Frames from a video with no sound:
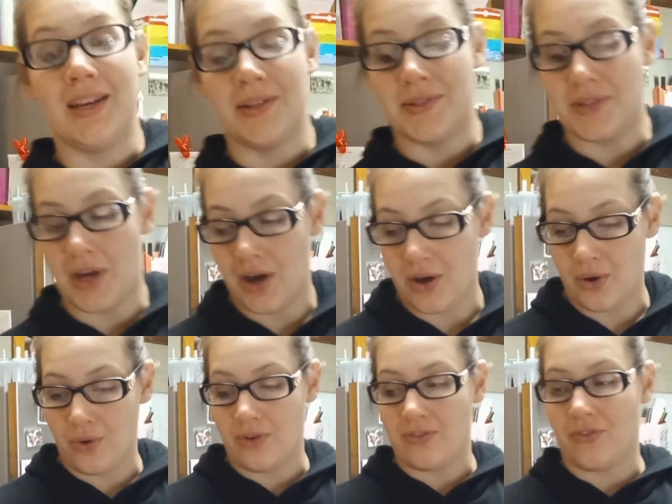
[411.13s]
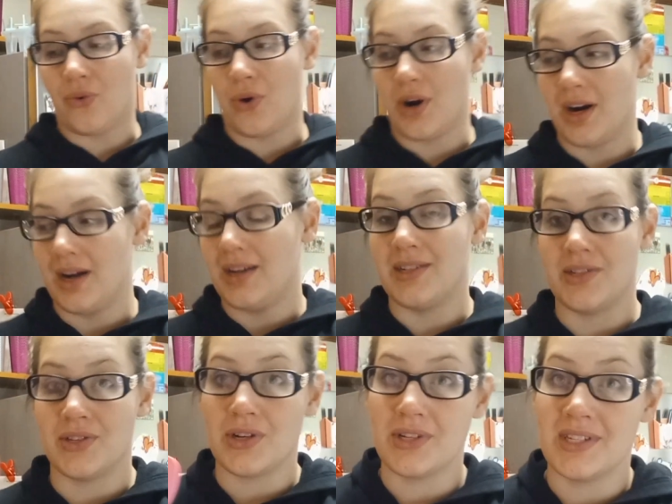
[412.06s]
So for
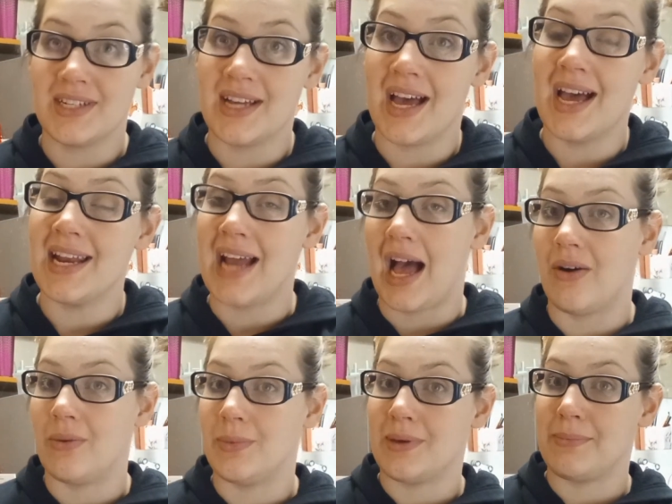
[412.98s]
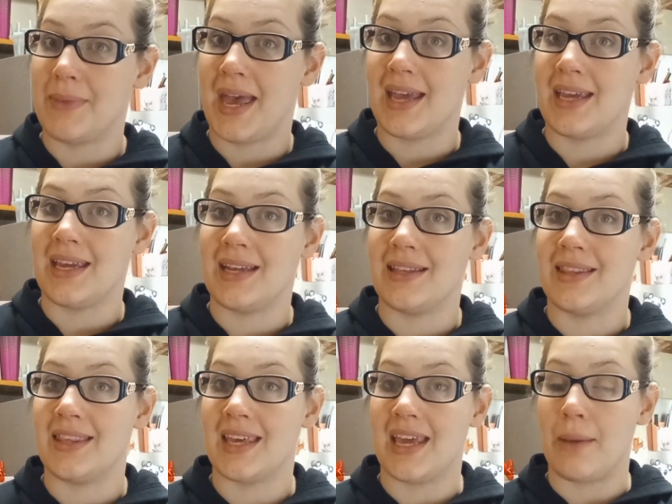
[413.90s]
dessert tonight, I'll be making
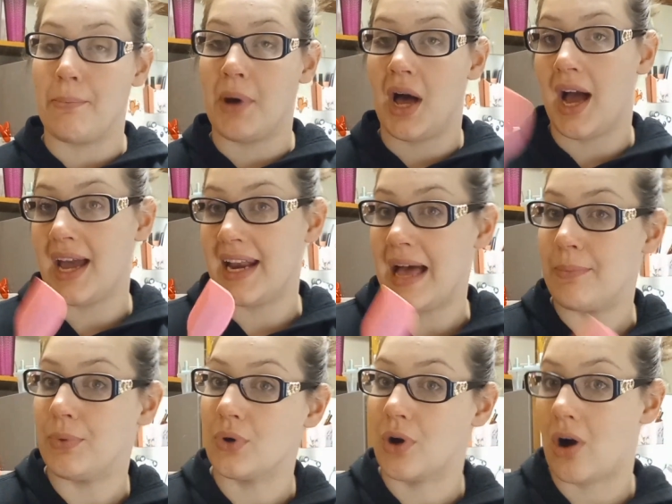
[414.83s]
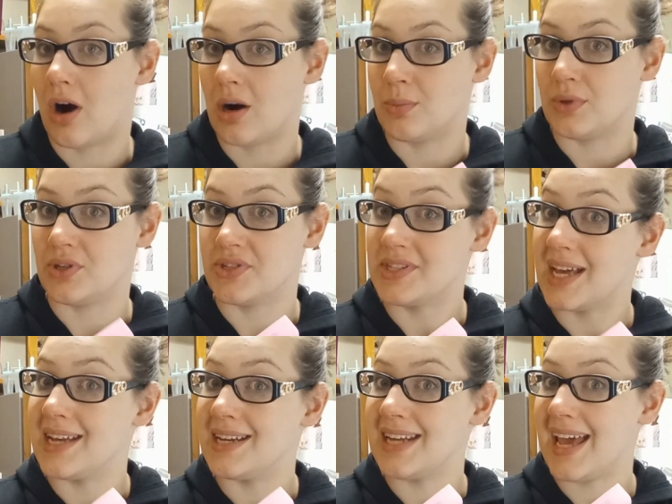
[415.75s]
the pineapple caramel
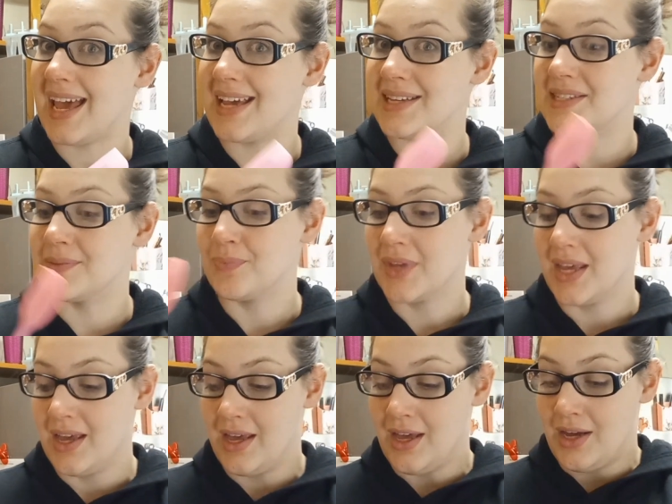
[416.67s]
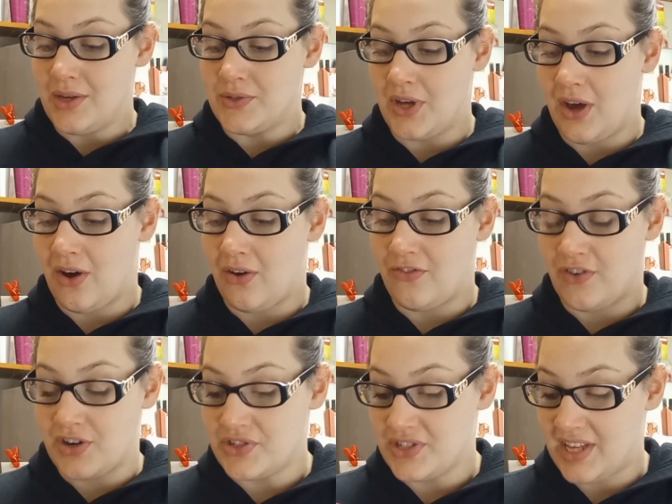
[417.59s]
sundaes. So
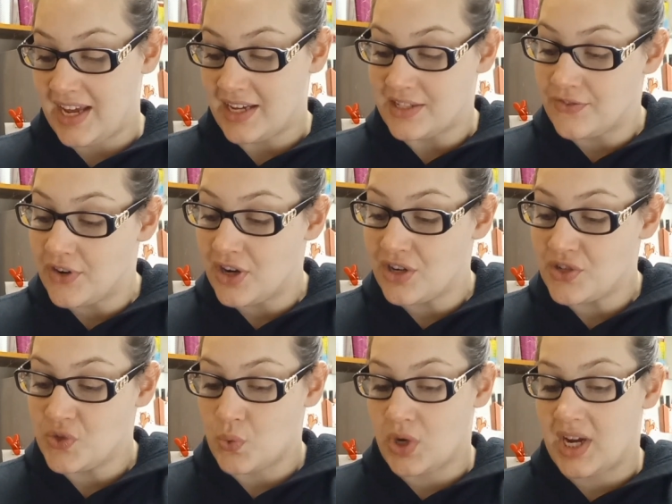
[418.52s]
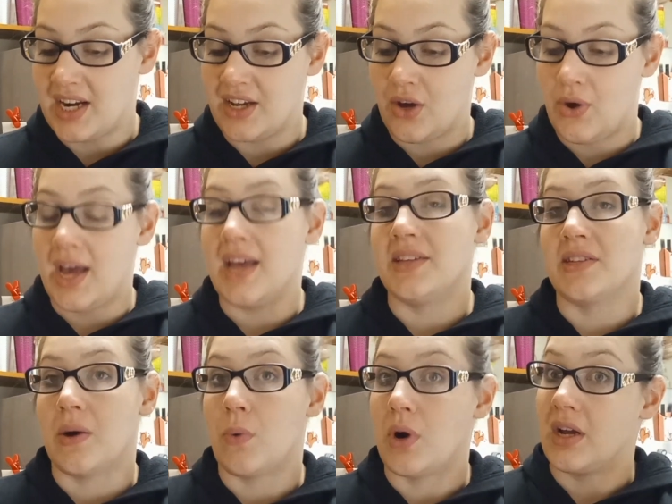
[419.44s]
first thing is first, we're gonna go ahead and
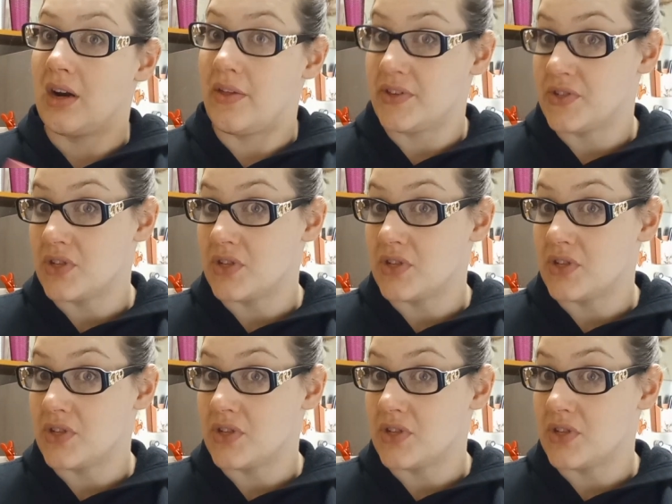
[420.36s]
start working on the